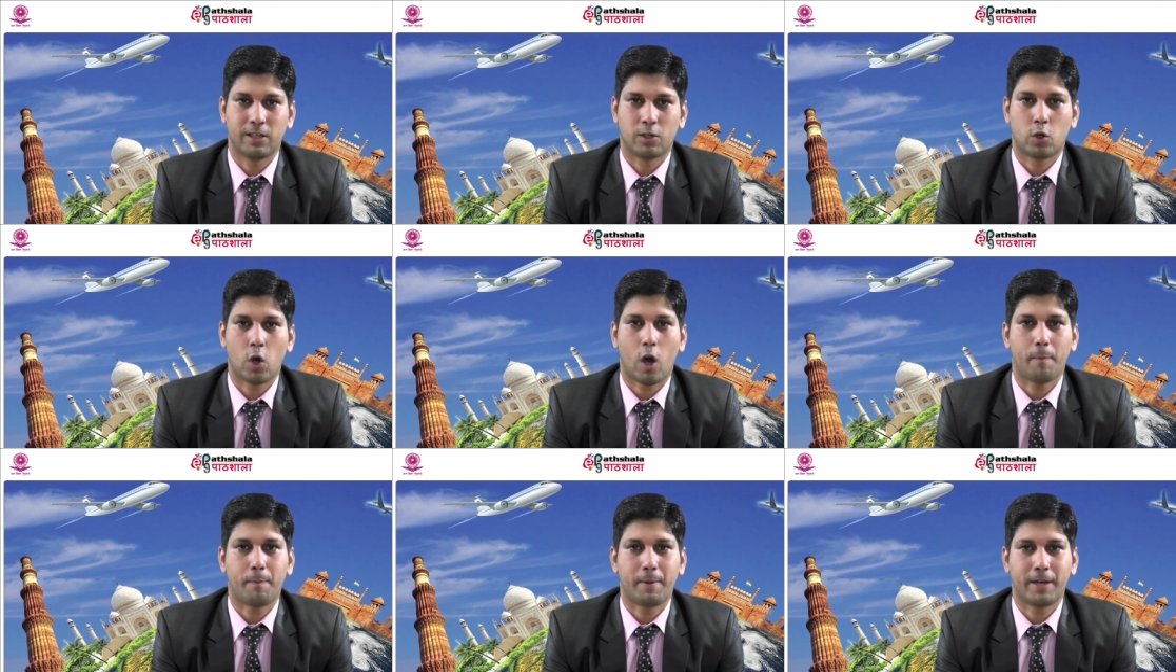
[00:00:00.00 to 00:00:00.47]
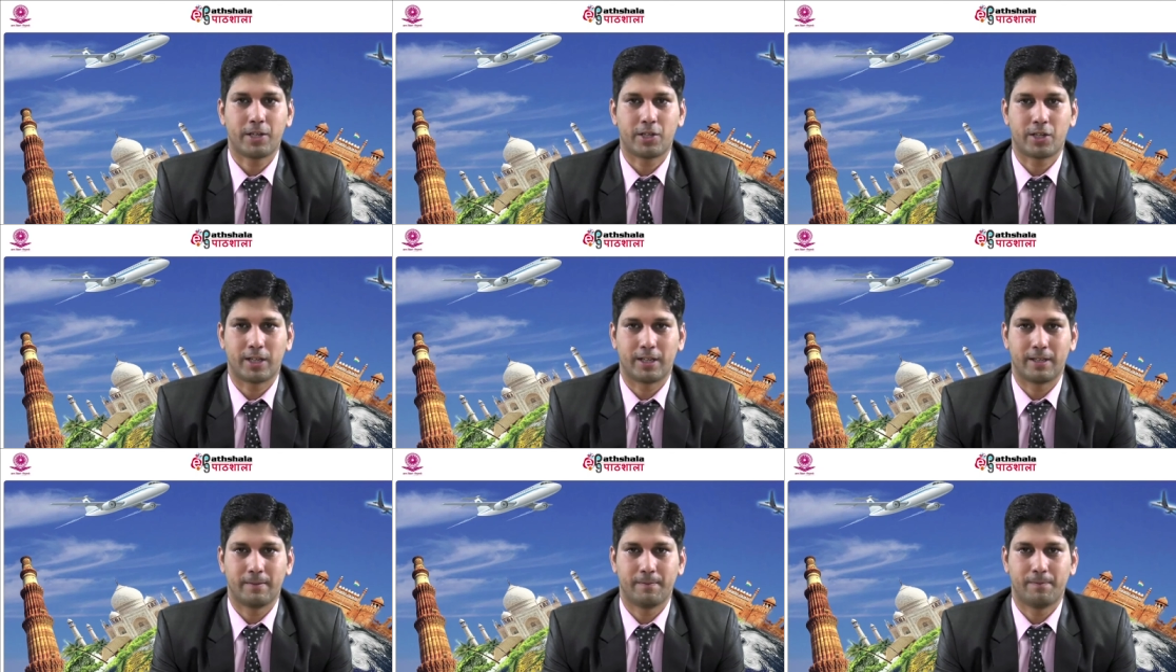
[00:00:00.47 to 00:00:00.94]

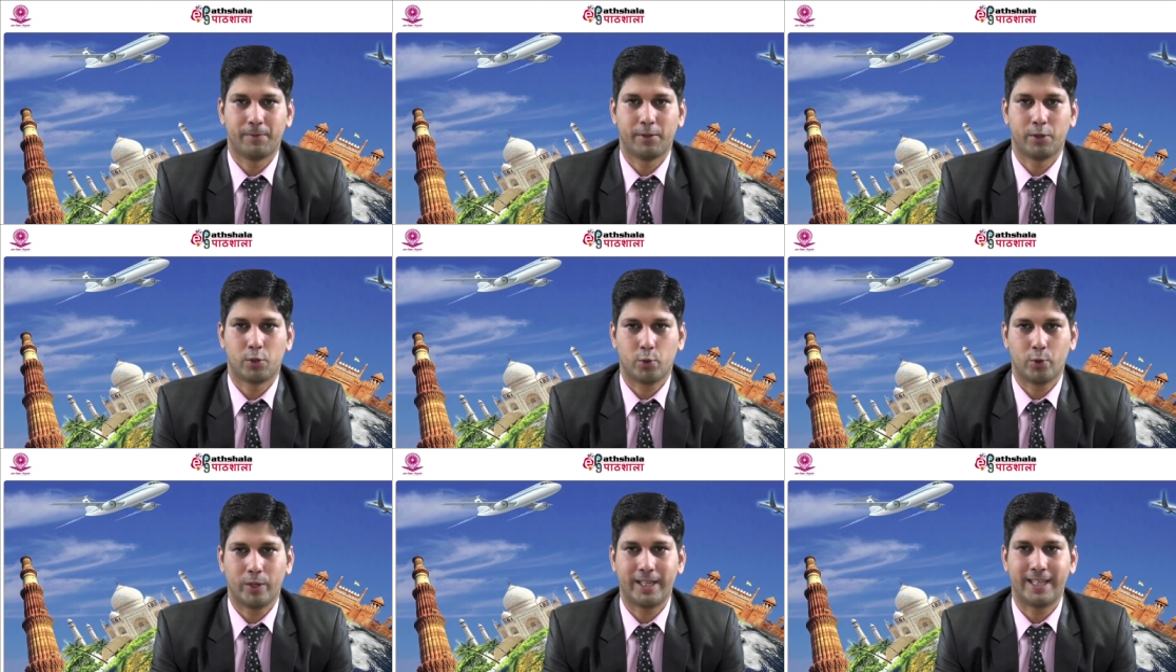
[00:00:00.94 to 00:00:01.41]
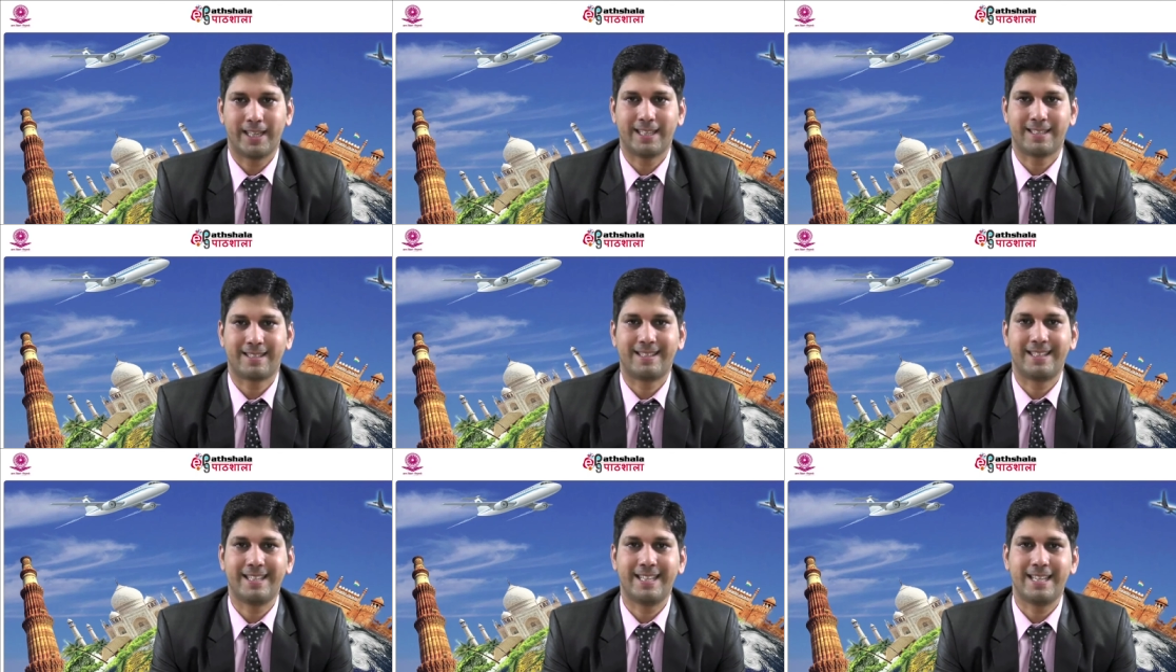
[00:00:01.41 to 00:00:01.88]
cooperation to
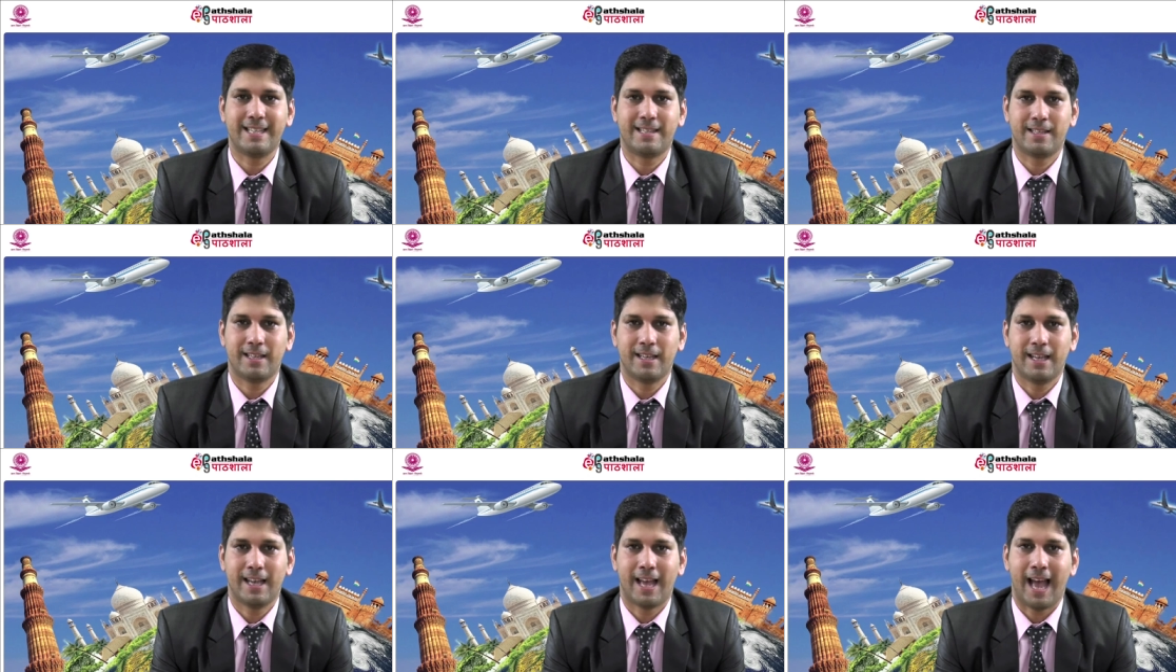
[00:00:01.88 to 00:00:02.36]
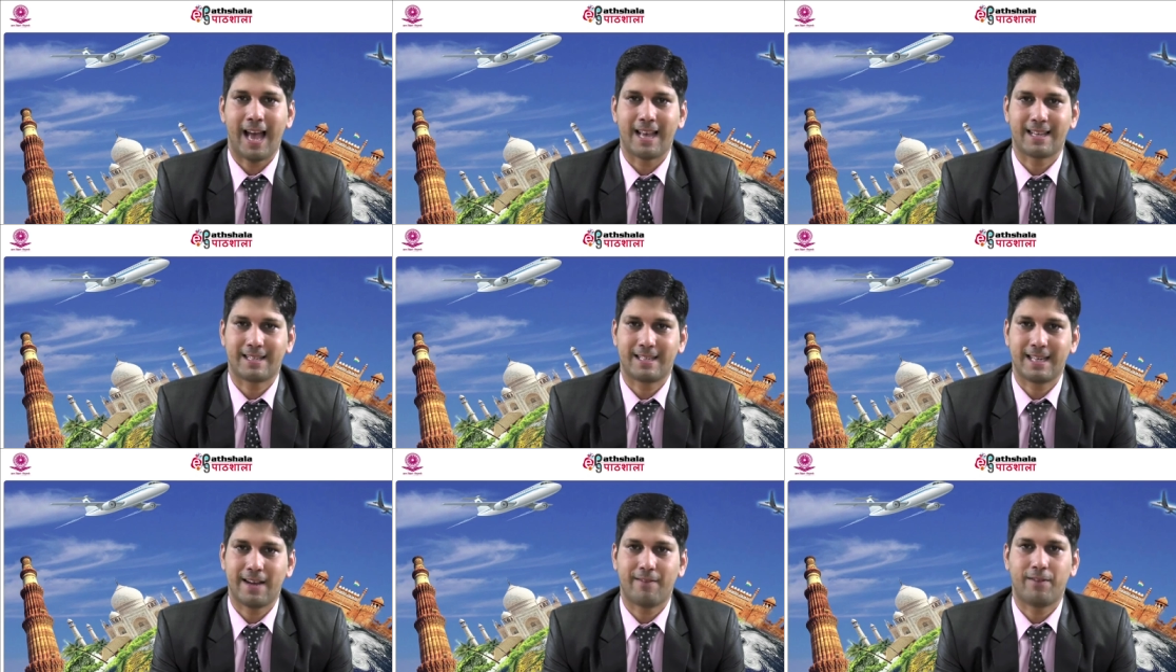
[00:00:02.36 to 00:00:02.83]
address these
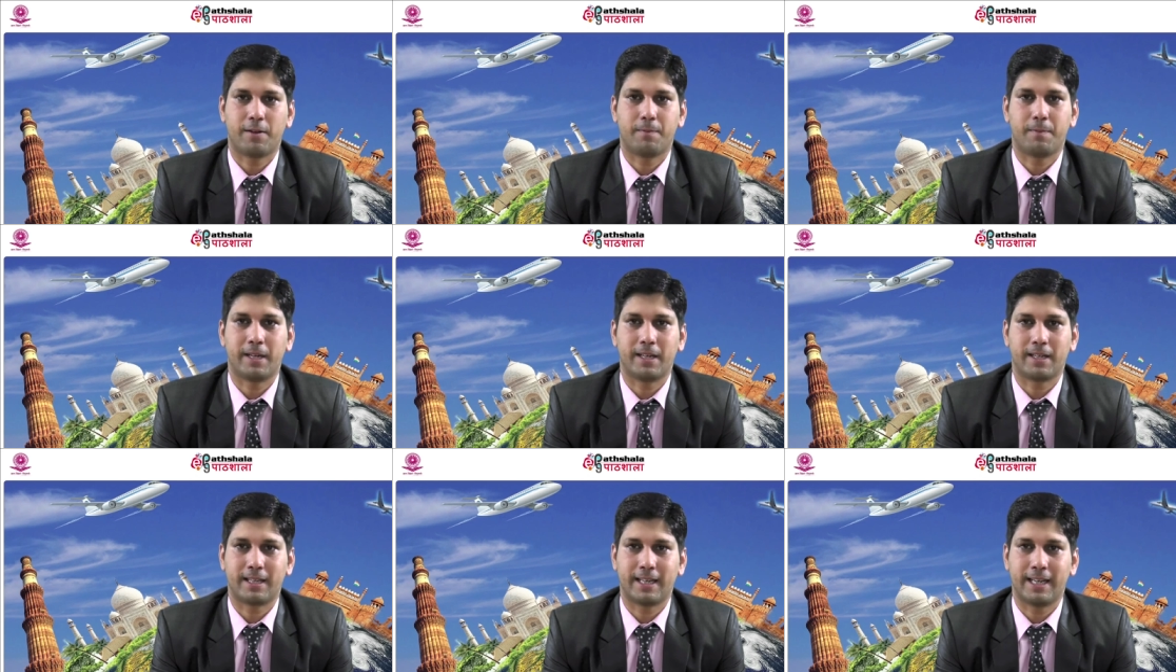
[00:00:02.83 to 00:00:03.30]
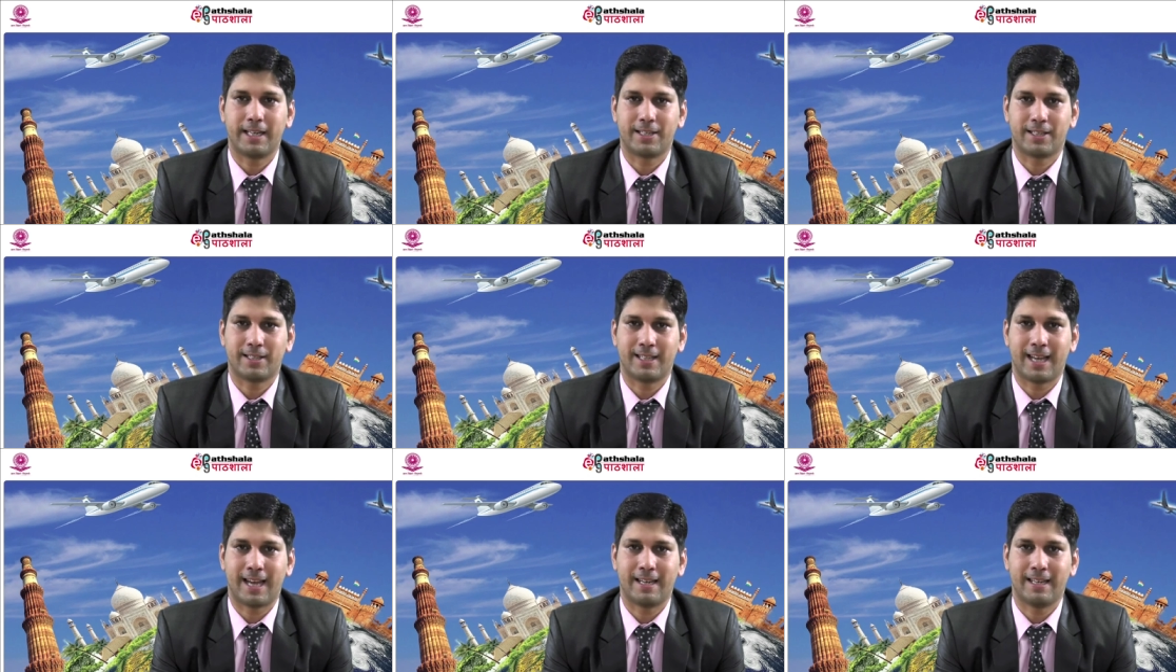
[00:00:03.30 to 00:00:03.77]
has never been
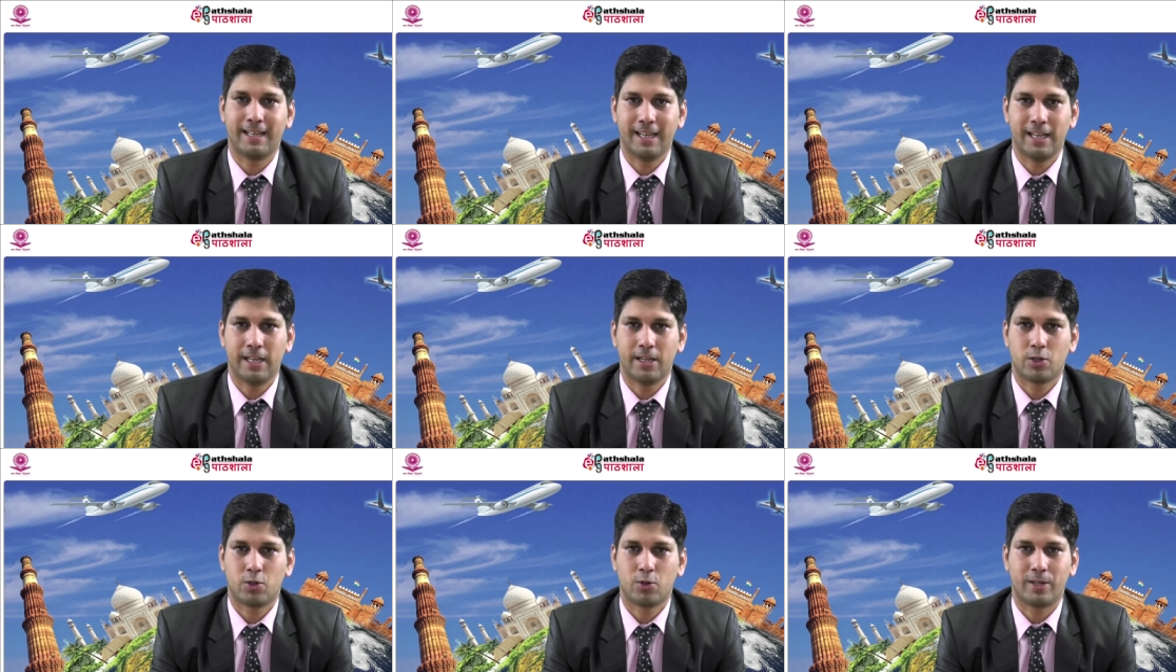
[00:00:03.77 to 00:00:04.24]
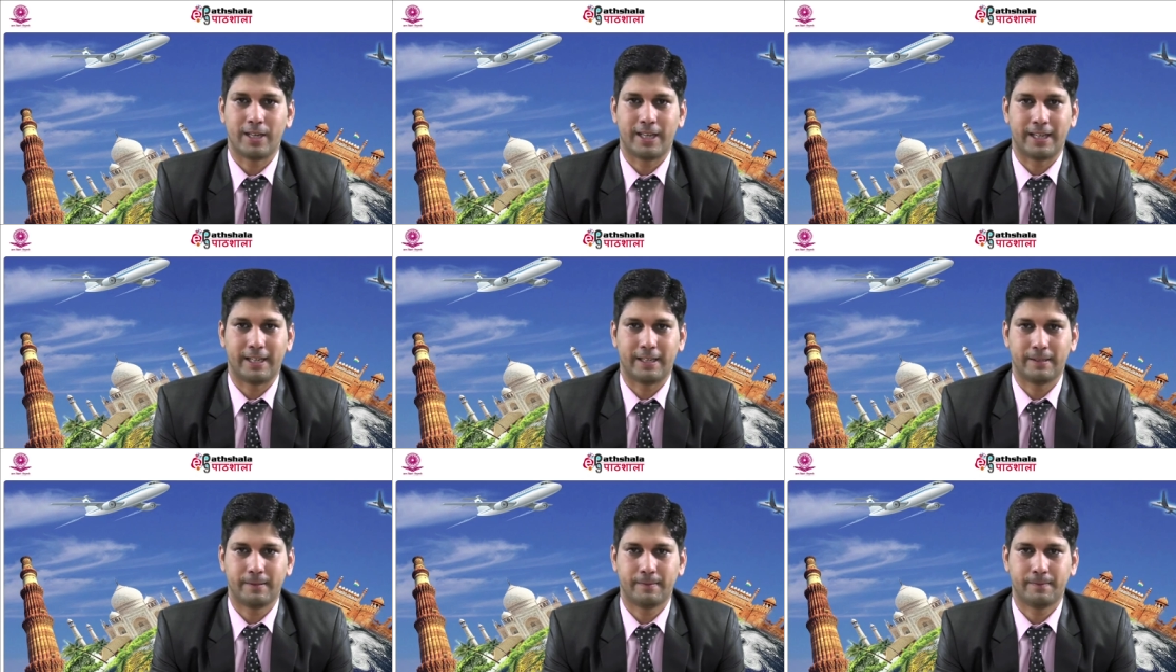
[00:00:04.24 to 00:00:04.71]
greater than today.